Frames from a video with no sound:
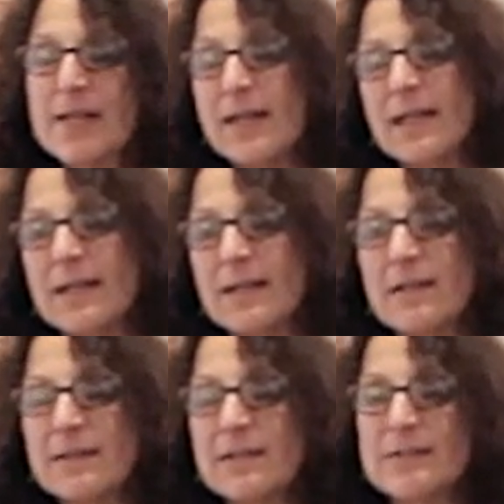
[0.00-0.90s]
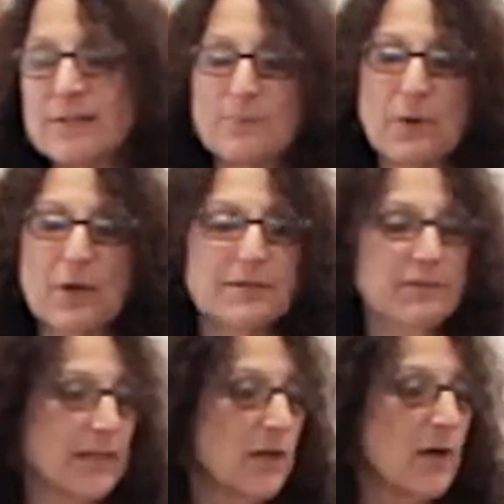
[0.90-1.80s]
And this is part of
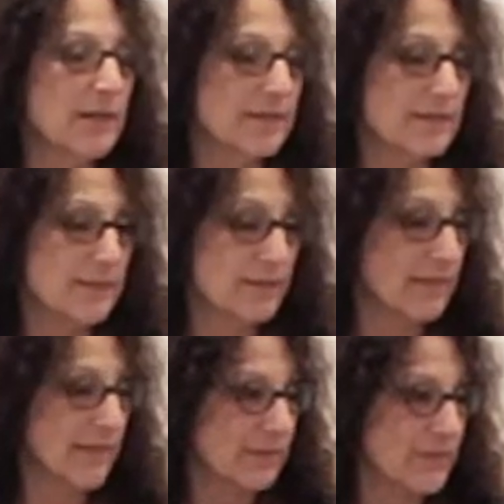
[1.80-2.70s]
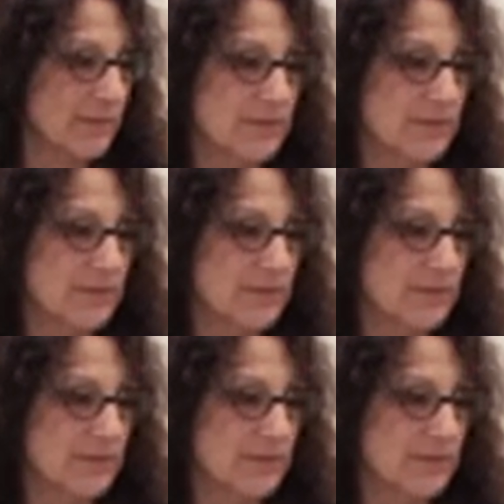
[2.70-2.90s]
the artist collection.